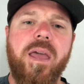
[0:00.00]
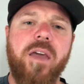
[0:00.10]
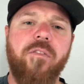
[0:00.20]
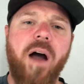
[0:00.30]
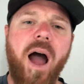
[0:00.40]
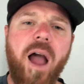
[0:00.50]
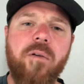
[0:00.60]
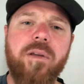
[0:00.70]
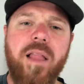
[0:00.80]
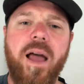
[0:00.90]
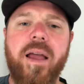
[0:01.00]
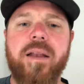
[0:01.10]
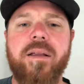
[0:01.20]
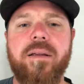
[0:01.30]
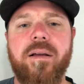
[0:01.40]
If I
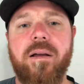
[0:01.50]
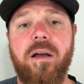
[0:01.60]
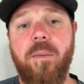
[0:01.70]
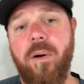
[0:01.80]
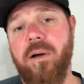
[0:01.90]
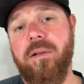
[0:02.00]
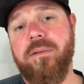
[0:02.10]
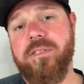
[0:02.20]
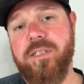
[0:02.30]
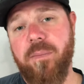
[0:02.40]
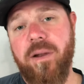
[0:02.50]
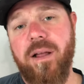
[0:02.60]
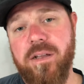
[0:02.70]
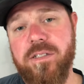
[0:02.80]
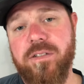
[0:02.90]
relied upon someone
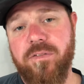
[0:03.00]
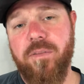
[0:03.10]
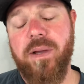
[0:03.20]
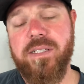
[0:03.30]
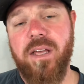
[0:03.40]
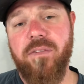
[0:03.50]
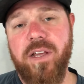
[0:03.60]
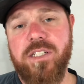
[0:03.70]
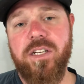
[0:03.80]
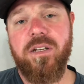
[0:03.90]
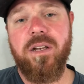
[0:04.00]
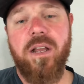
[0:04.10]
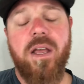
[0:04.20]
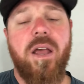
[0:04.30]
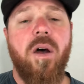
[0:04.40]
else for my salvation
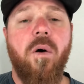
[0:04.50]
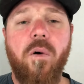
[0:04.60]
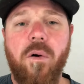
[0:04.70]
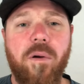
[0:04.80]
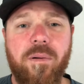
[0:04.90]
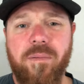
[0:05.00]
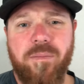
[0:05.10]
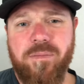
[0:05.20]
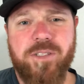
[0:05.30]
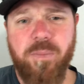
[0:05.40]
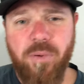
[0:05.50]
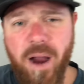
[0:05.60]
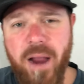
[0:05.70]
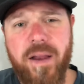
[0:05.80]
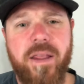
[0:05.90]
or
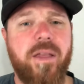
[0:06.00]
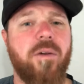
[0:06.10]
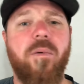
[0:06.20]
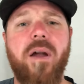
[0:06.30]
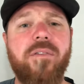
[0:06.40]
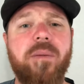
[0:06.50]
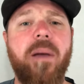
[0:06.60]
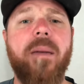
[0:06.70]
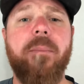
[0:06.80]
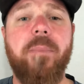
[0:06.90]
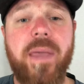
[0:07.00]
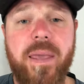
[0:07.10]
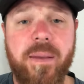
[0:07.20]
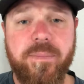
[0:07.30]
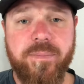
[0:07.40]
sobriety or wherever it might
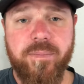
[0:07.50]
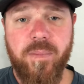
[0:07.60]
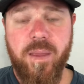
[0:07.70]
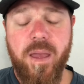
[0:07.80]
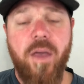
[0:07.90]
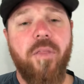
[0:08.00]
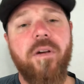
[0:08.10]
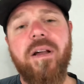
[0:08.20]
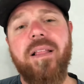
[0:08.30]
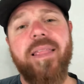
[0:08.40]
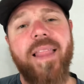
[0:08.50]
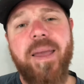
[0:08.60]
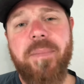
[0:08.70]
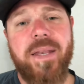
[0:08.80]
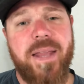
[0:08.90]
be, they're going to
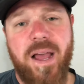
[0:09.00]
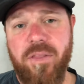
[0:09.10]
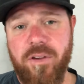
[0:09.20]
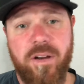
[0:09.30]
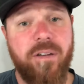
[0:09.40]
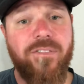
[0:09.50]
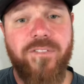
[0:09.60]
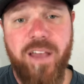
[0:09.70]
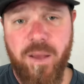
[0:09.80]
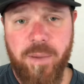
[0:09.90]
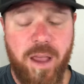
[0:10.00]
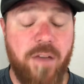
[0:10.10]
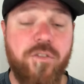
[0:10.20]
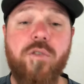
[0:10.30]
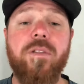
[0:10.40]
let me down. They're going to fail me.
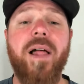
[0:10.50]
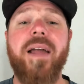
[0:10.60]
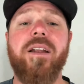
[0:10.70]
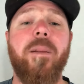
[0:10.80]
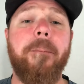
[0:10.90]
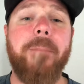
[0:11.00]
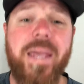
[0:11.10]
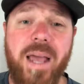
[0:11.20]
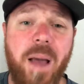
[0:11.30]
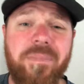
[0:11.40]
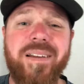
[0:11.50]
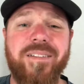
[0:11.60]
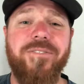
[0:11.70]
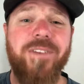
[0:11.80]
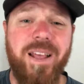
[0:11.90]
If you relied on me, I'm going to
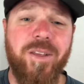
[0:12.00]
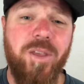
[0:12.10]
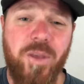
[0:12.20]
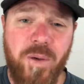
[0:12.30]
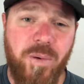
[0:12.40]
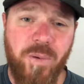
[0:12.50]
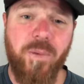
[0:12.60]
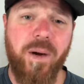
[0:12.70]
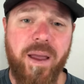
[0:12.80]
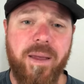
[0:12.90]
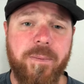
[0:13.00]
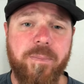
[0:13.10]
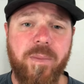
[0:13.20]
fail you, right?